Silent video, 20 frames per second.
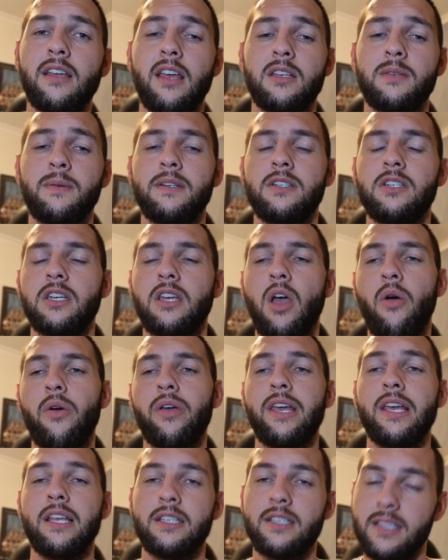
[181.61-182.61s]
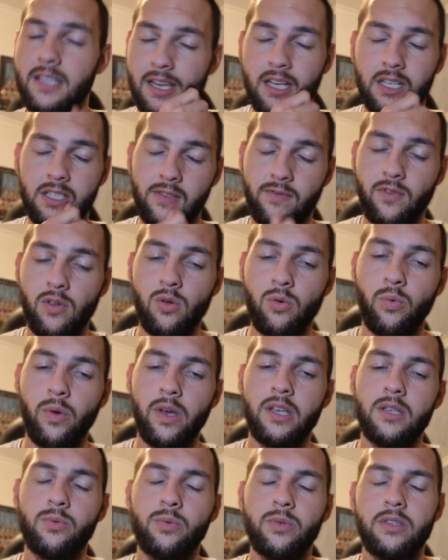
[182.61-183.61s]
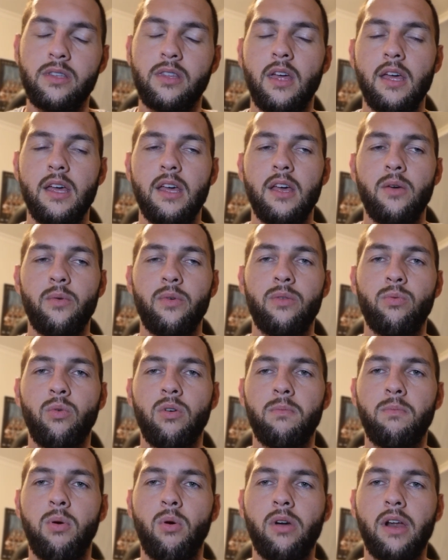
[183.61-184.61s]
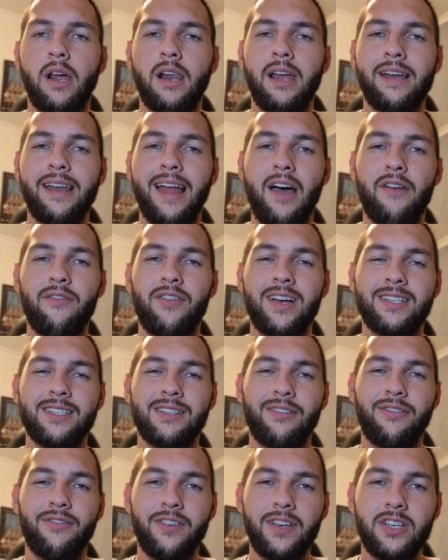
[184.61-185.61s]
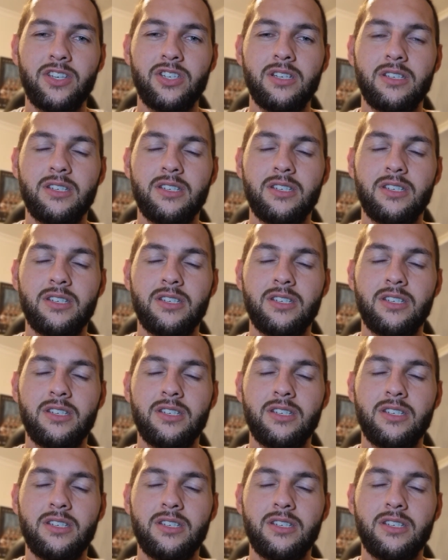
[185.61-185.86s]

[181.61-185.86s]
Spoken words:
especially going into the next few weeks with what Port Adelaide have as a fixture.